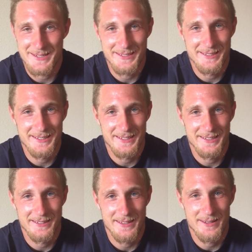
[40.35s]
and
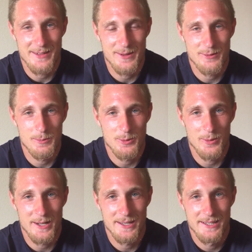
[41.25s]
uh, they saved them as
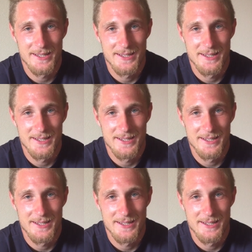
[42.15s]
well.